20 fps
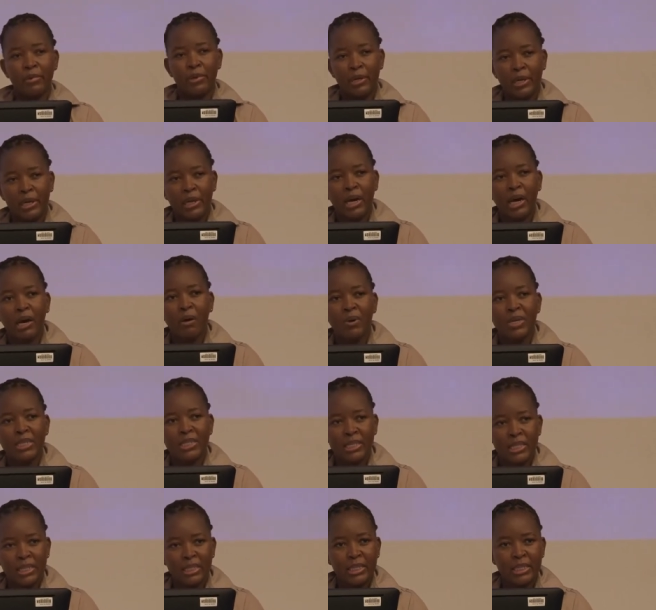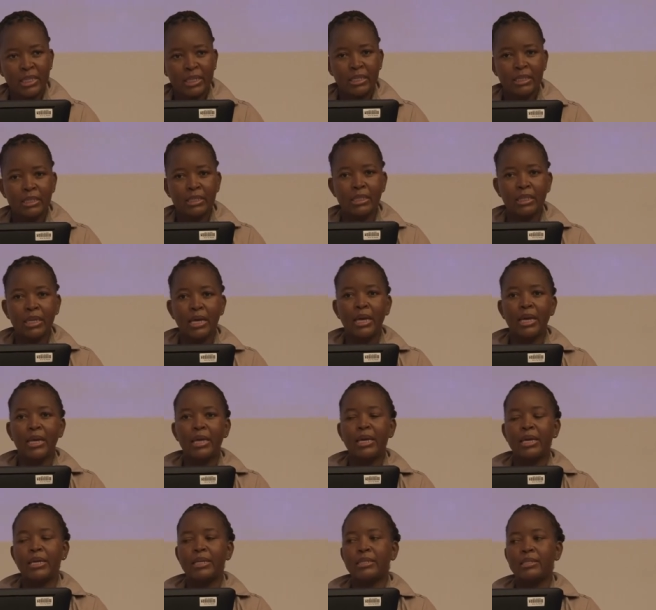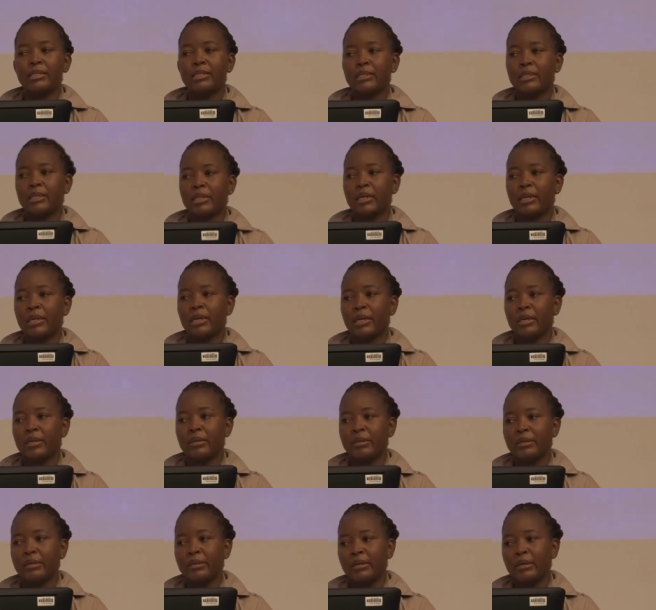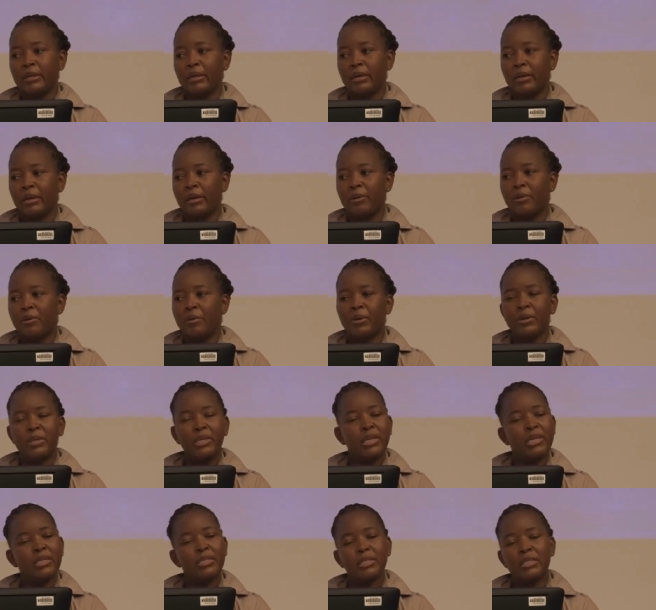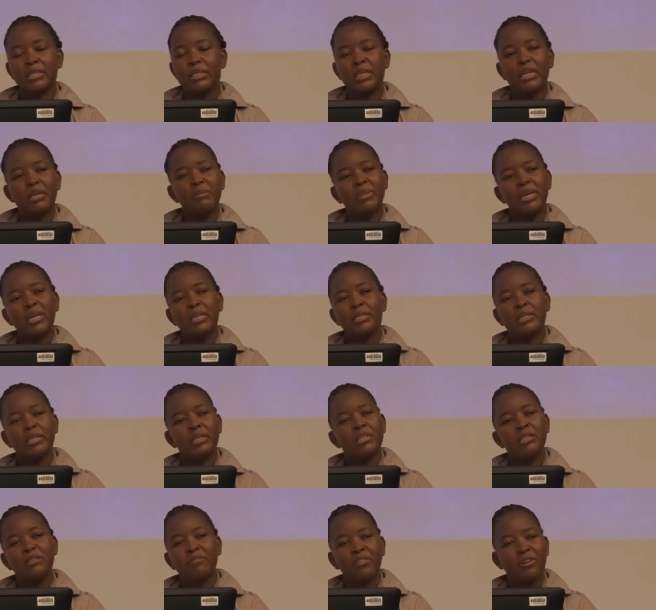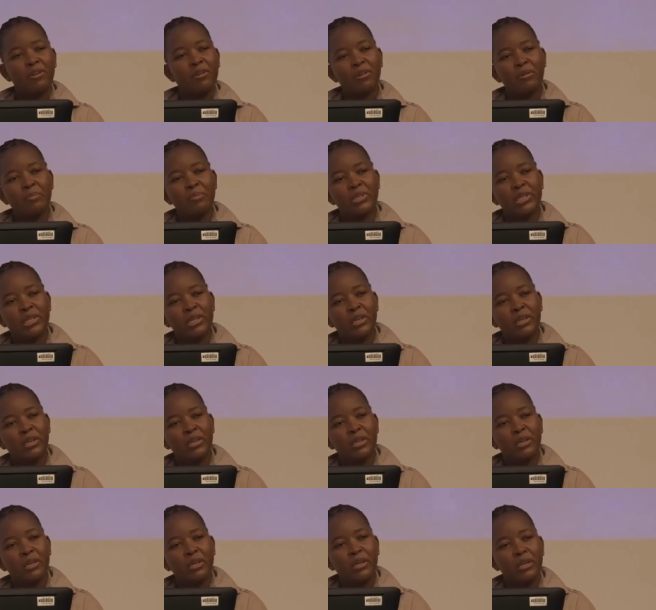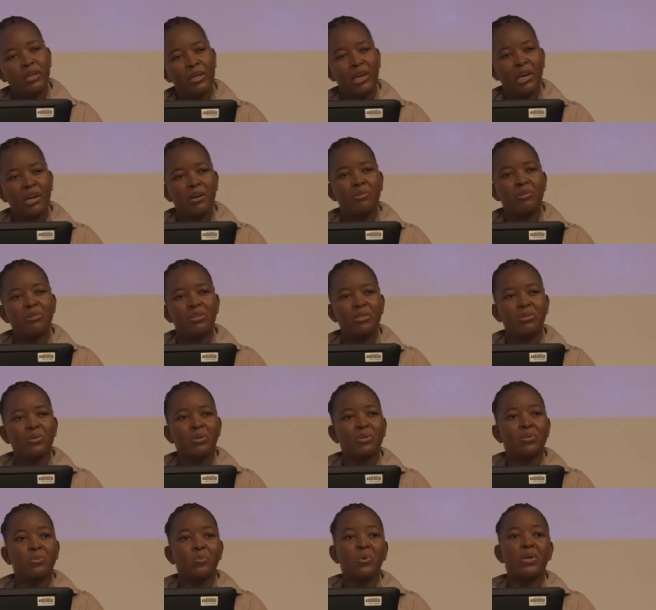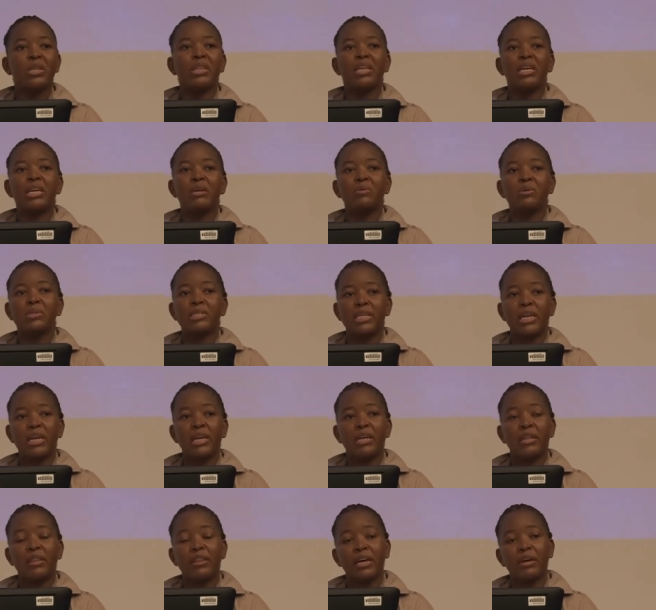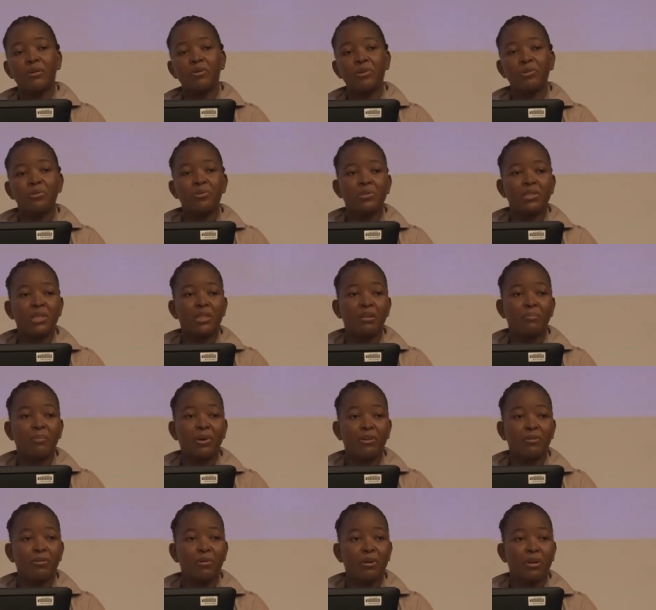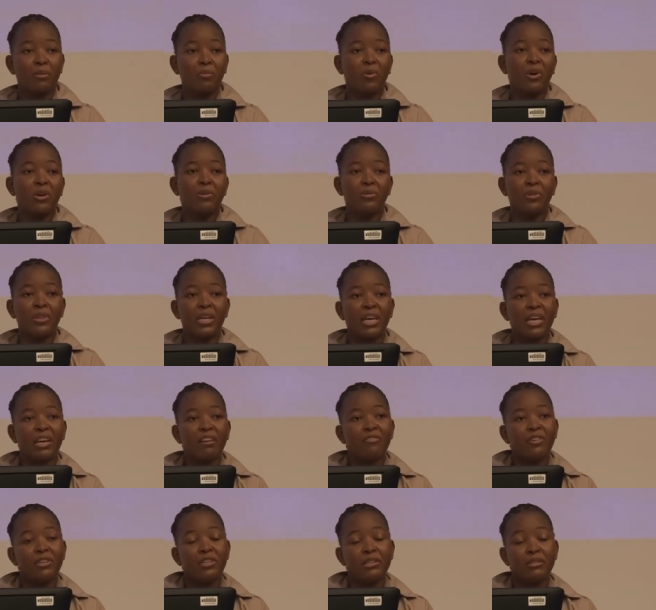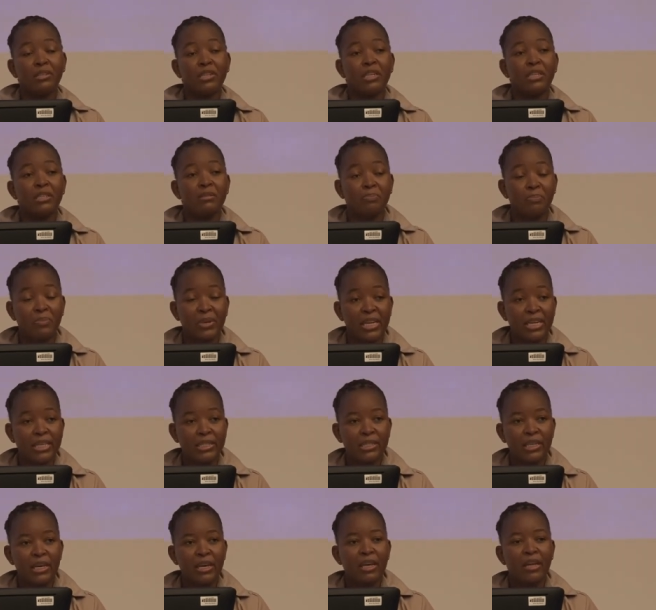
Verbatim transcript: in our settings is uh, not as the same as in developed uh, countries. Because when they will say they're not using the partogram, what do they have in, in place?